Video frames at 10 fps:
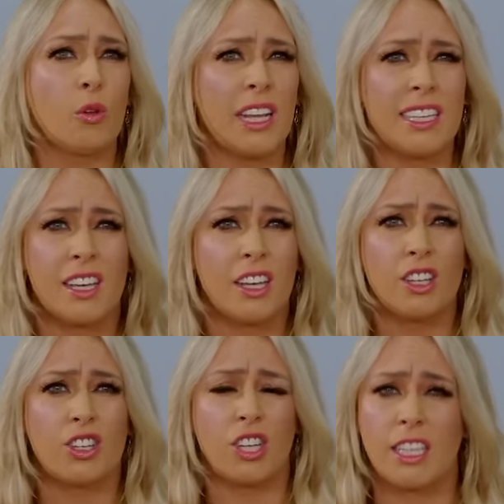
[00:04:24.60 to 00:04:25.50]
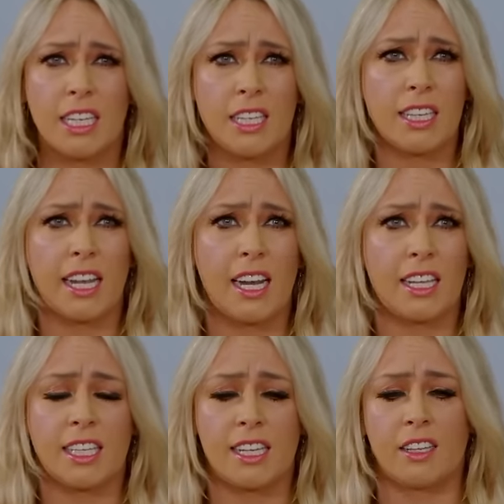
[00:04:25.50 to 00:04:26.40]
these shitty
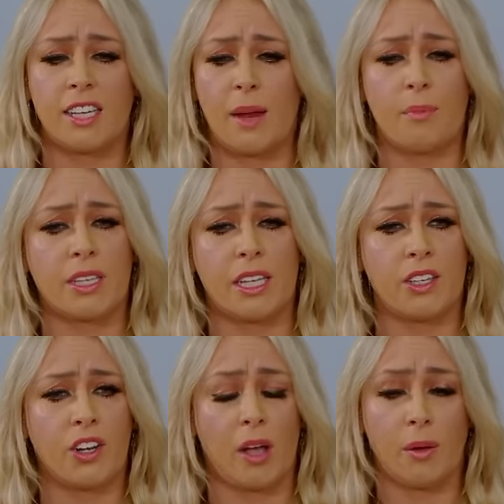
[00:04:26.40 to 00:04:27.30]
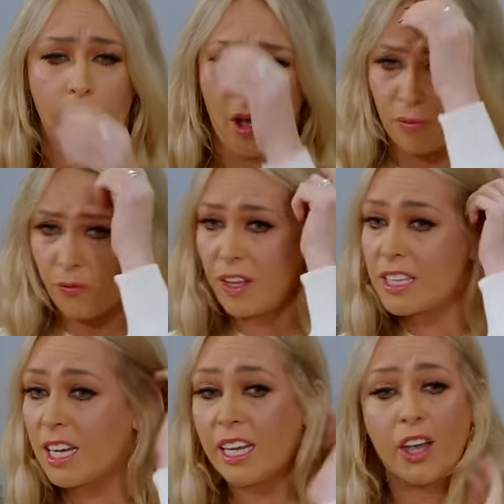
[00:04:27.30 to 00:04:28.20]
Z-list celebrities, you know, who aren't fit to
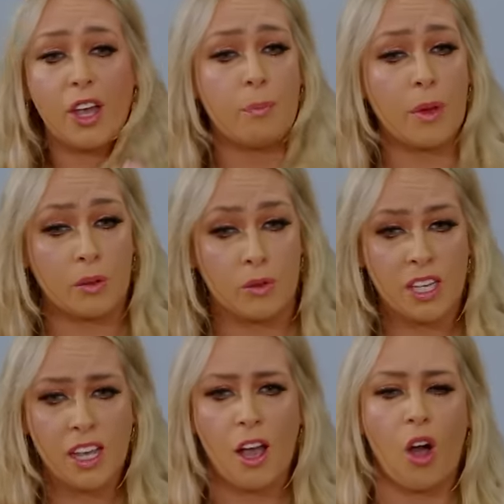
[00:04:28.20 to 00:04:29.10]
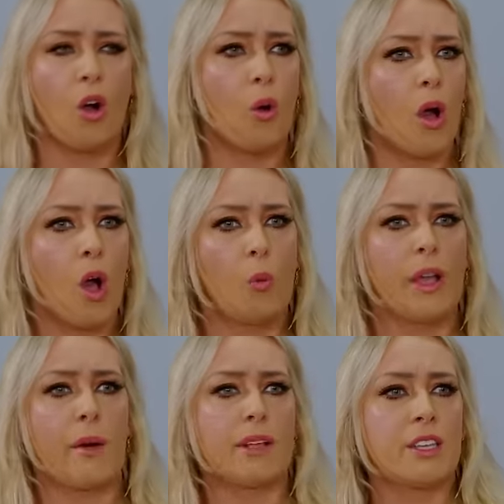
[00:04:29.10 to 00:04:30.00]
lick her boot. Oh, we're
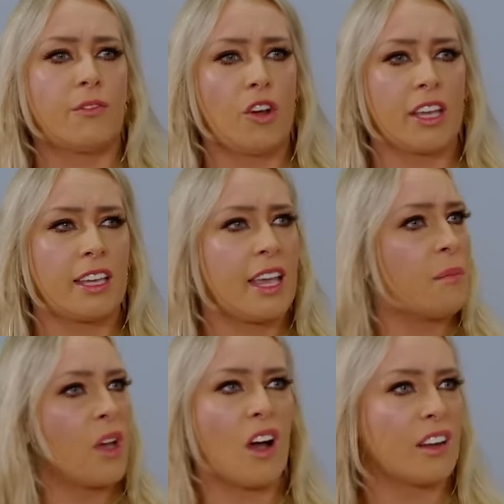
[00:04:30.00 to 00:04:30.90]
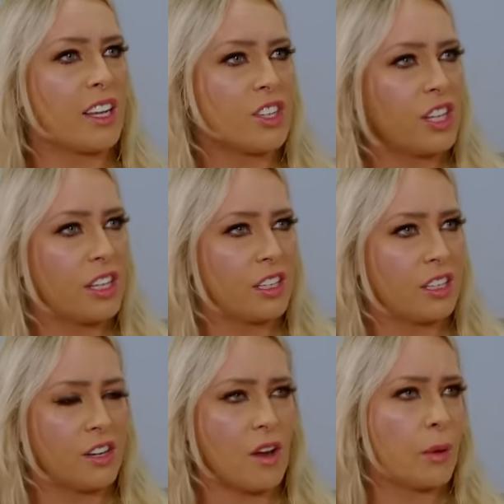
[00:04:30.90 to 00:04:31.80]
going to find Kim Kardashians and
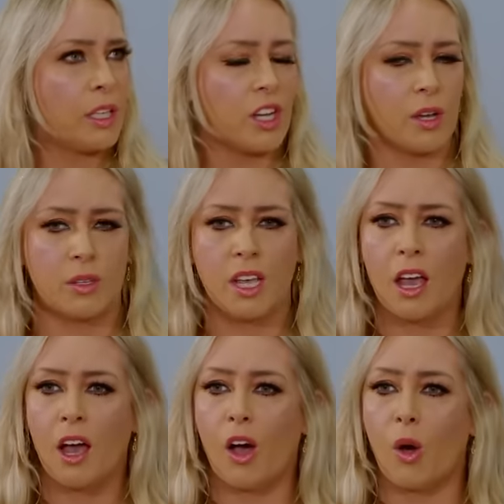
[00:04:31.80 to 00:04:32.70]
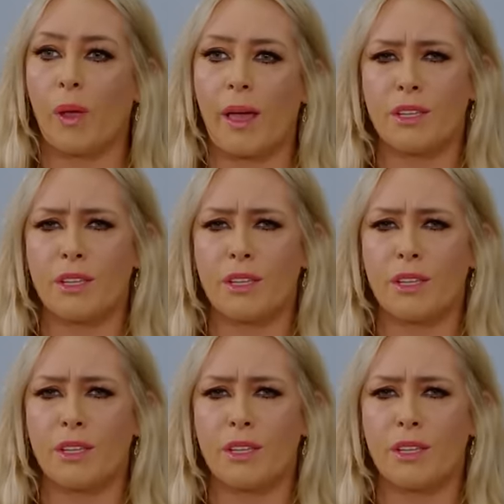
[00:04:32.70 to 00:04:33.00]
your Owen Jones. Oh, we're going